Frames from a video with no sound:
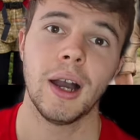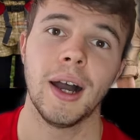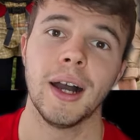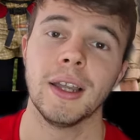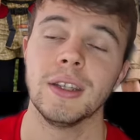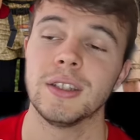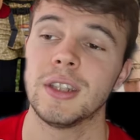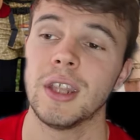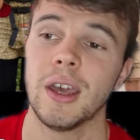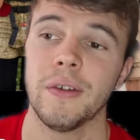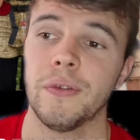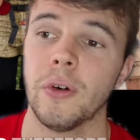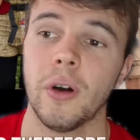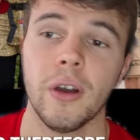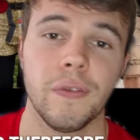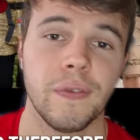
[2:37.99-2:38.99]
And
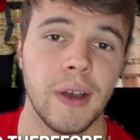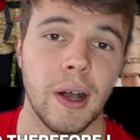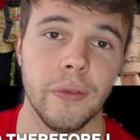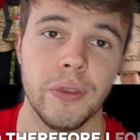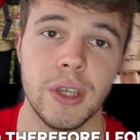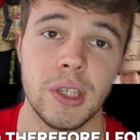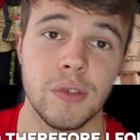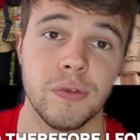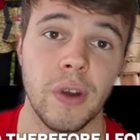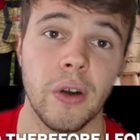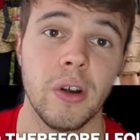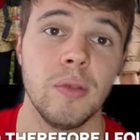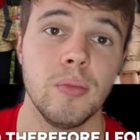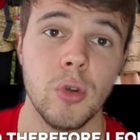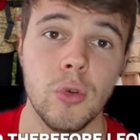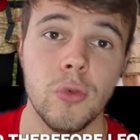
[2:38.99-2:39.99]
therefore, I found this
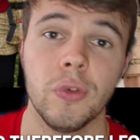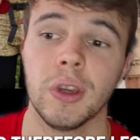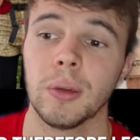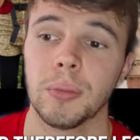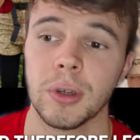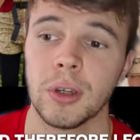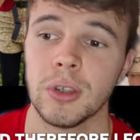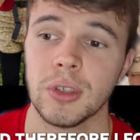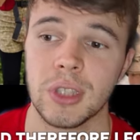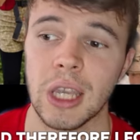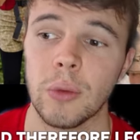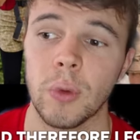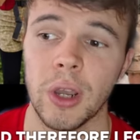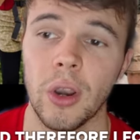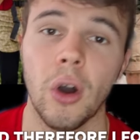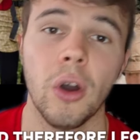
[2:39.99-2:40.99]
very moving because they
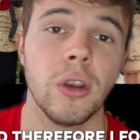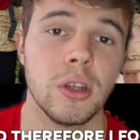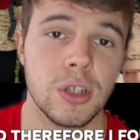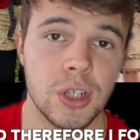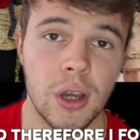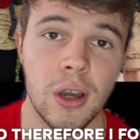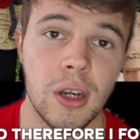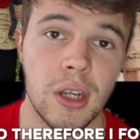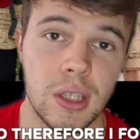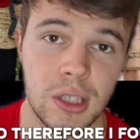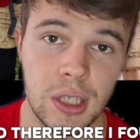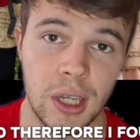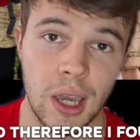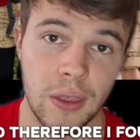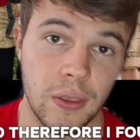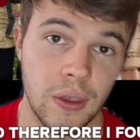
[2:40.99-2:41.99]
went on a journey
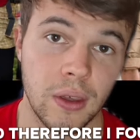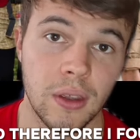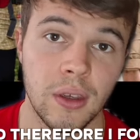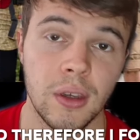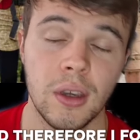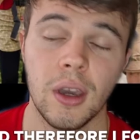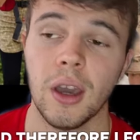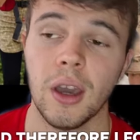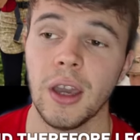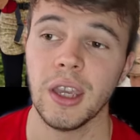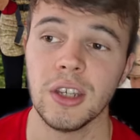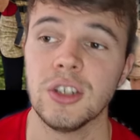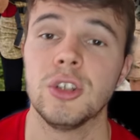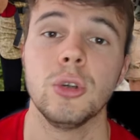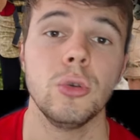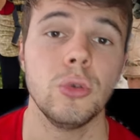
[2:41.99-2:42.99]
together
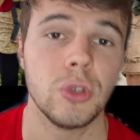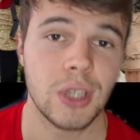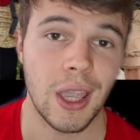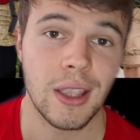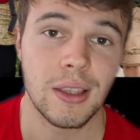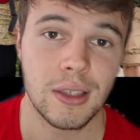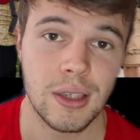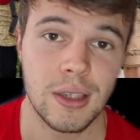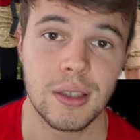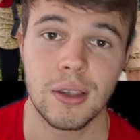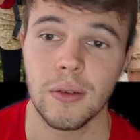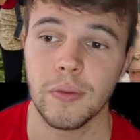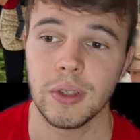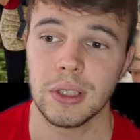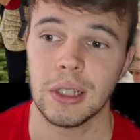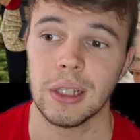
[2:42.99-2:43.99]
in two senses,
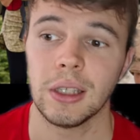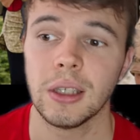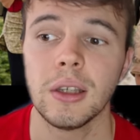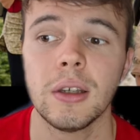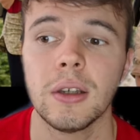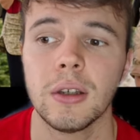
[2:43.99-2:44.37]
obviously.